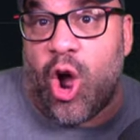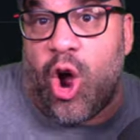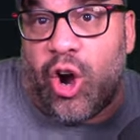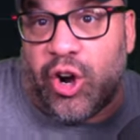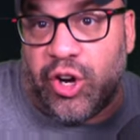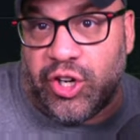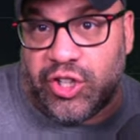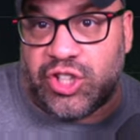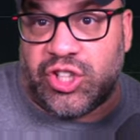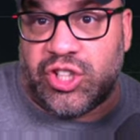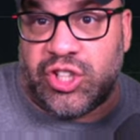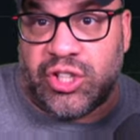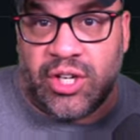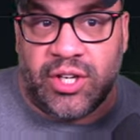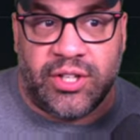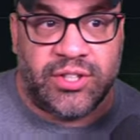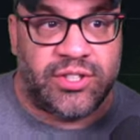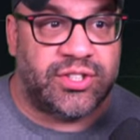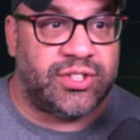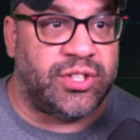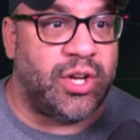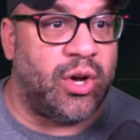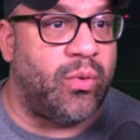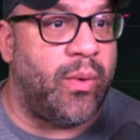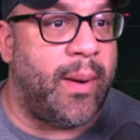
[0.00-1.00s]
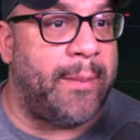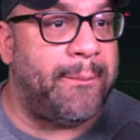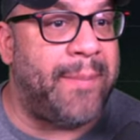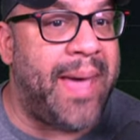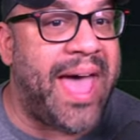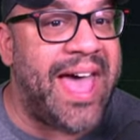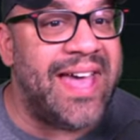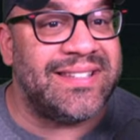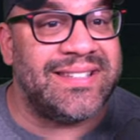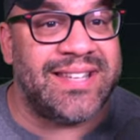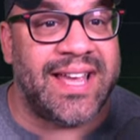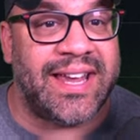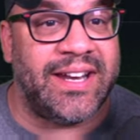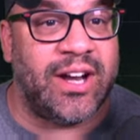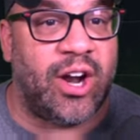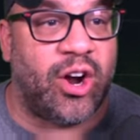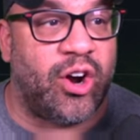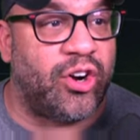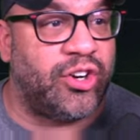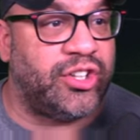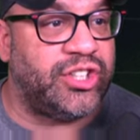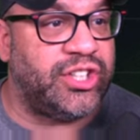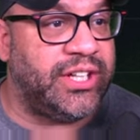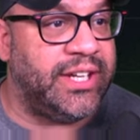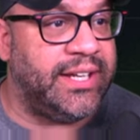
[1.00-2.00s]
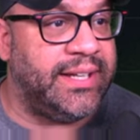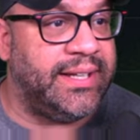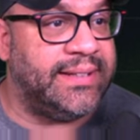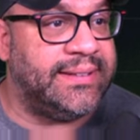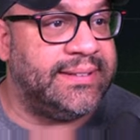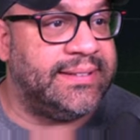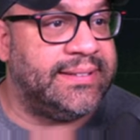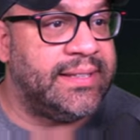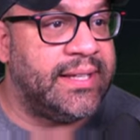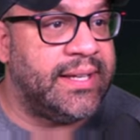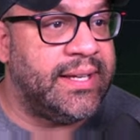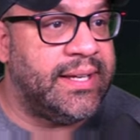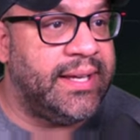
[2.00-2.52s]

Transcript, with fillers: Arch. So what Bazzite Arch is